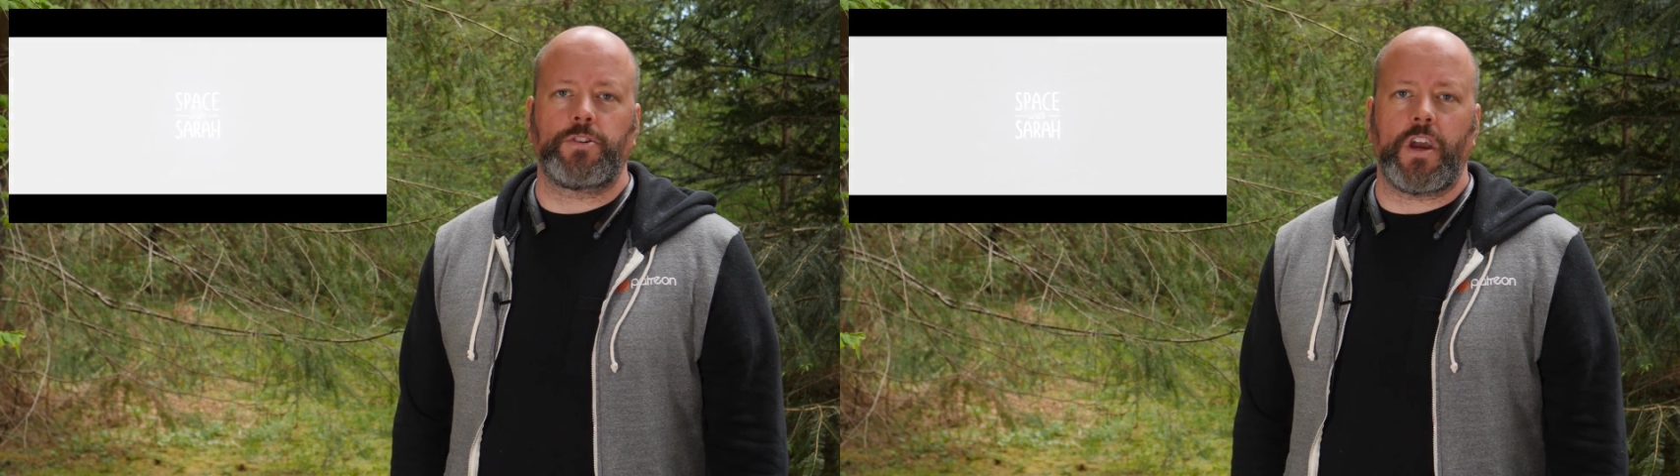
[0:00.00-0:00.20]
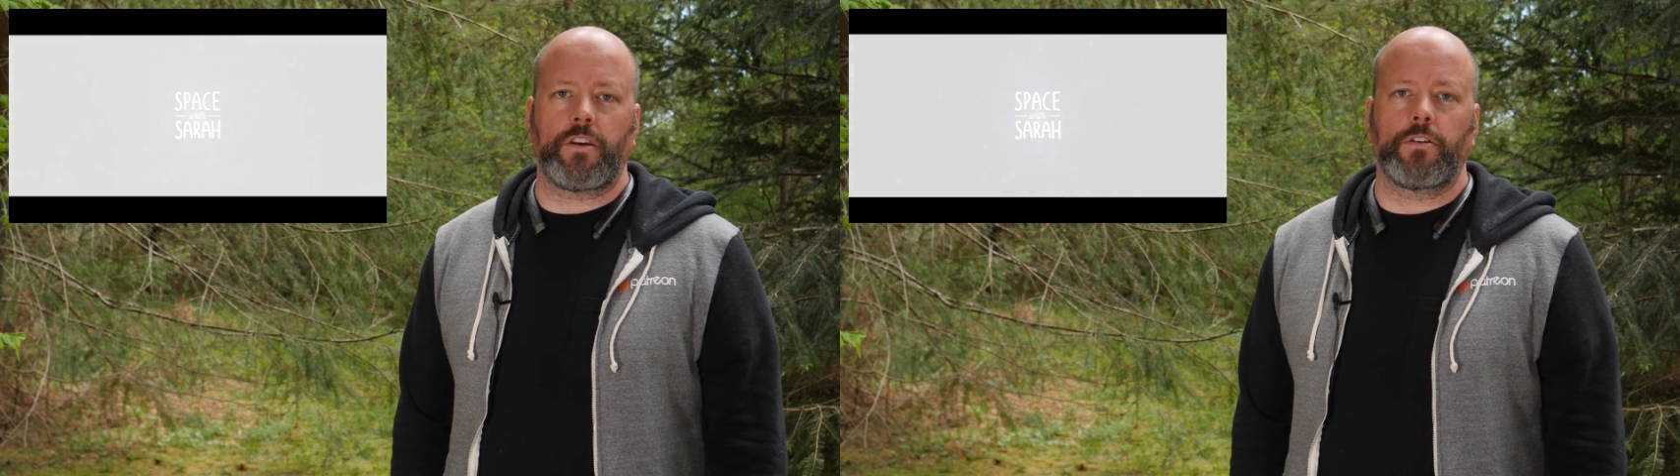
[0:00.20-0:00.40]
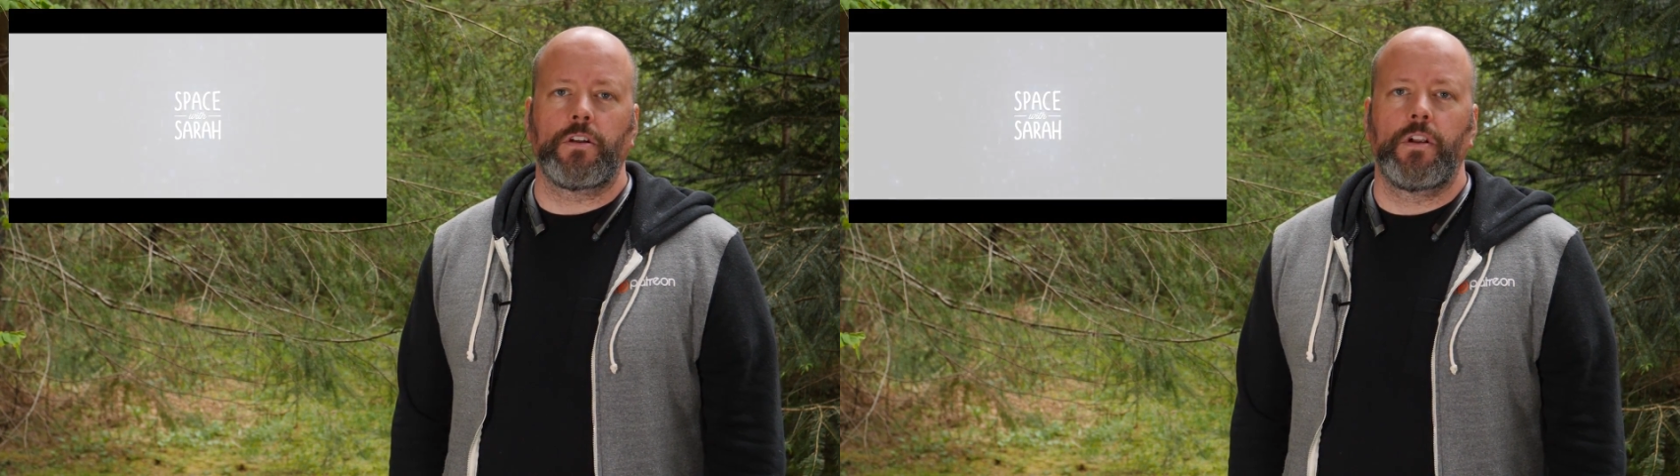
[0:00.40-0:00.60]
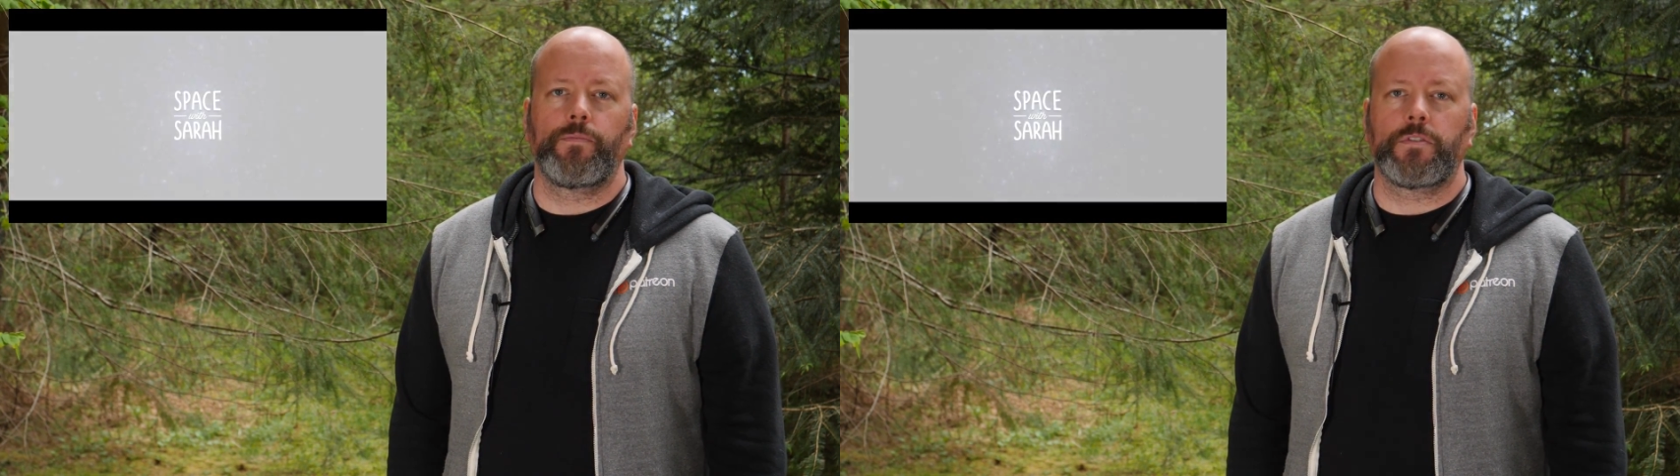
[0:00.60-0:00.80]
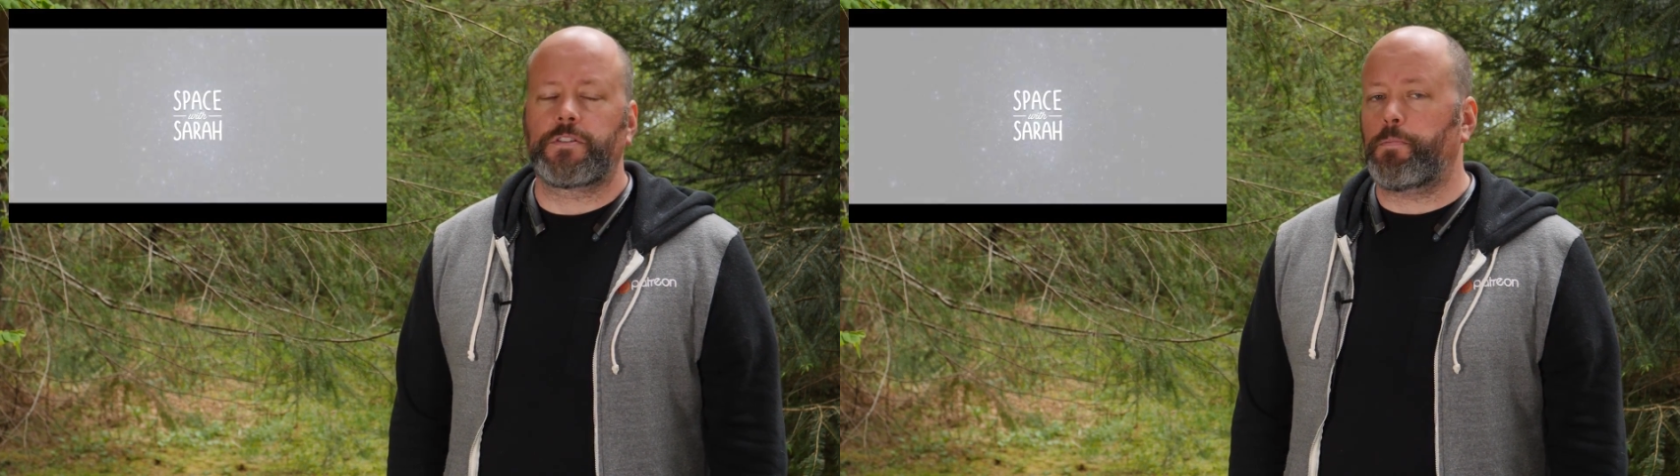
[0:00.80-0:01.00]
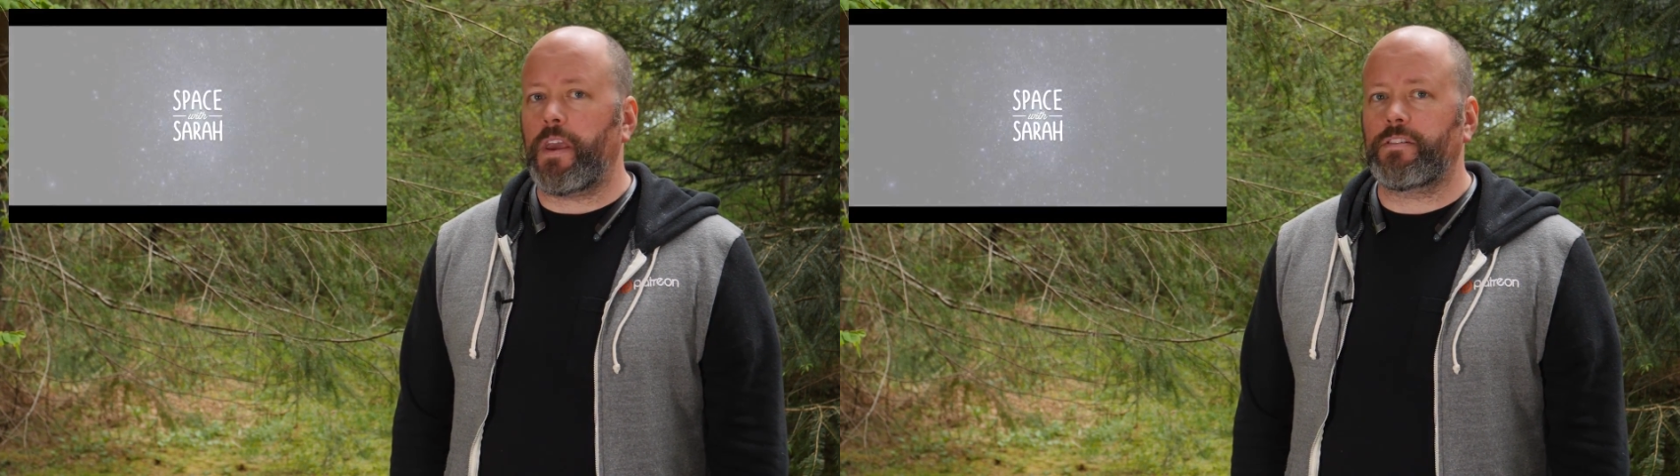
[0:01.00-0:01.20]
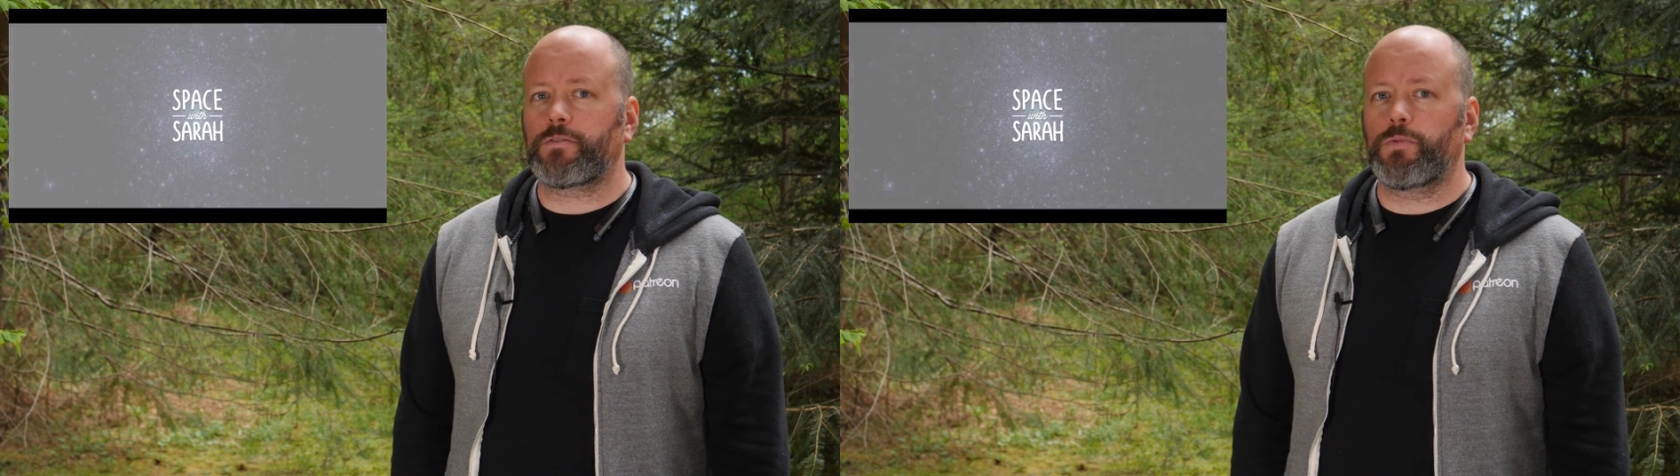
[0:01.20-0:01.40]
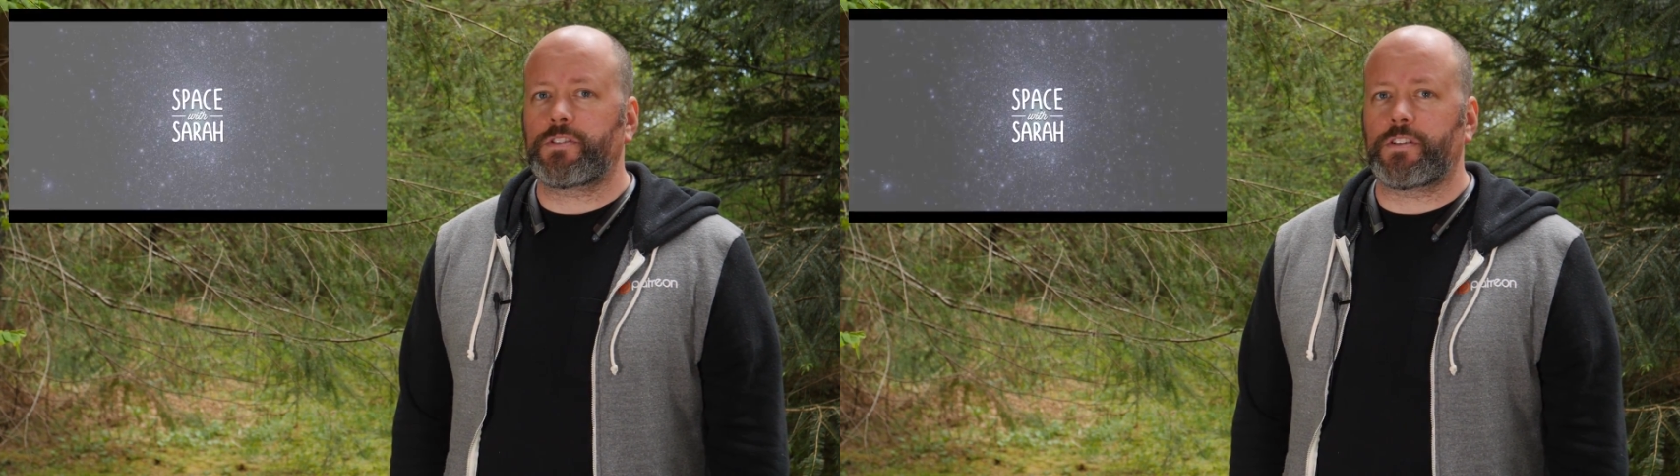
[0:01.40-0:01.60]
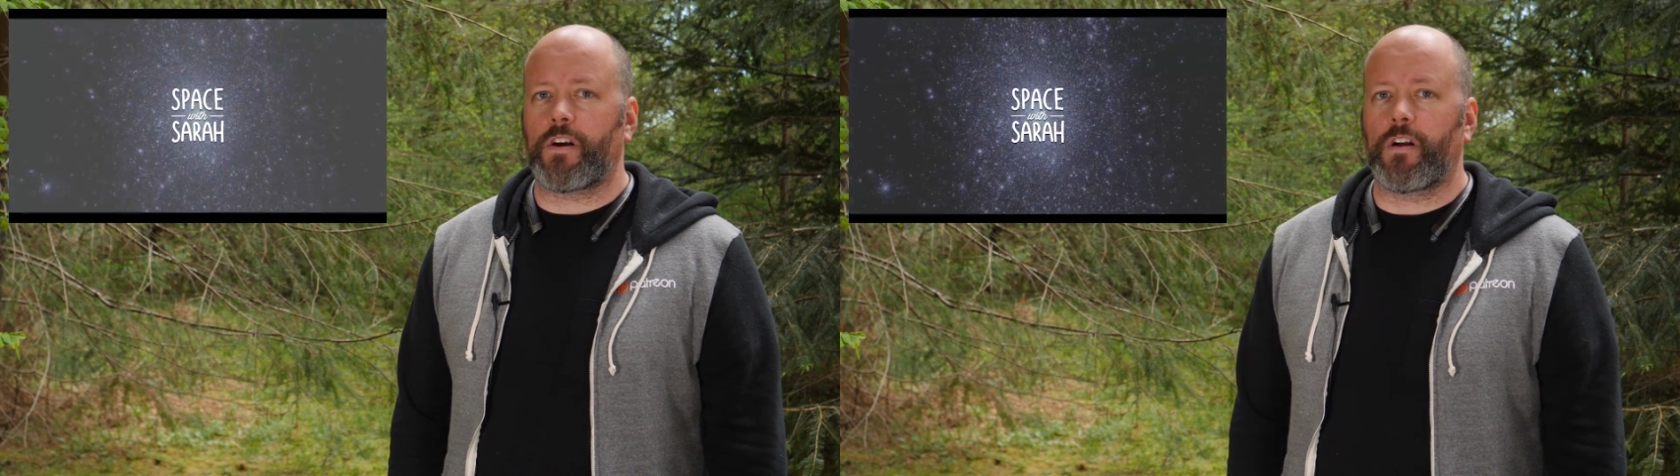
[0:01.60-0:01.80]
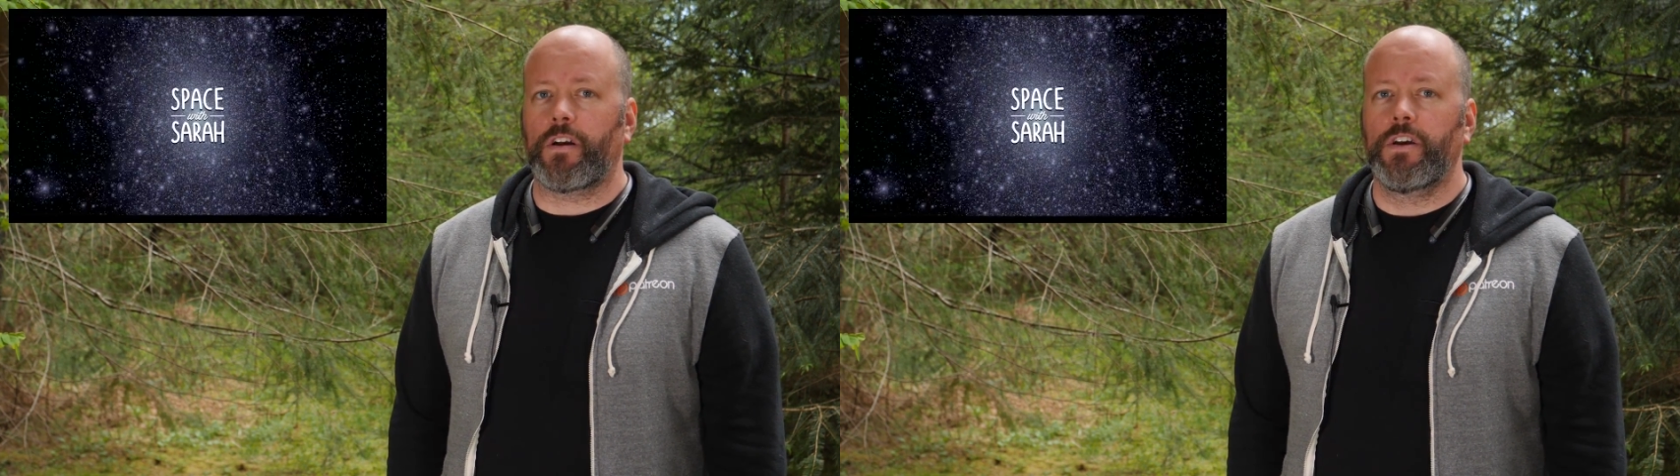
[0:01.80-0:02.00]
channel, Space with
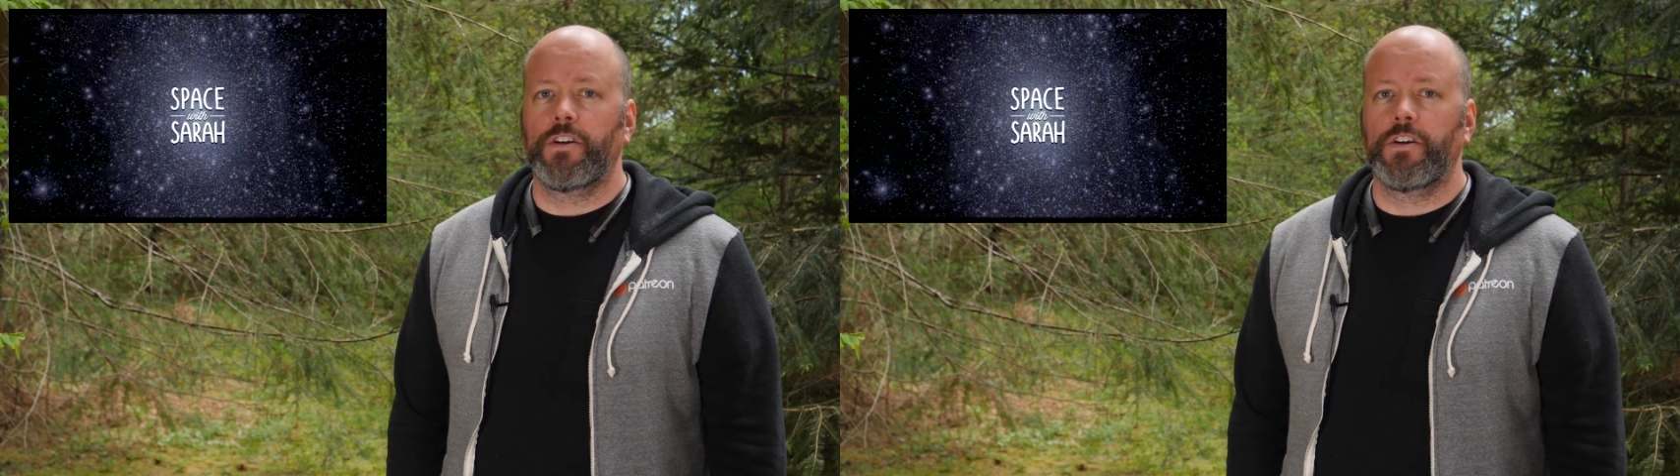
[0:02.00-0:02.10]
Sarah.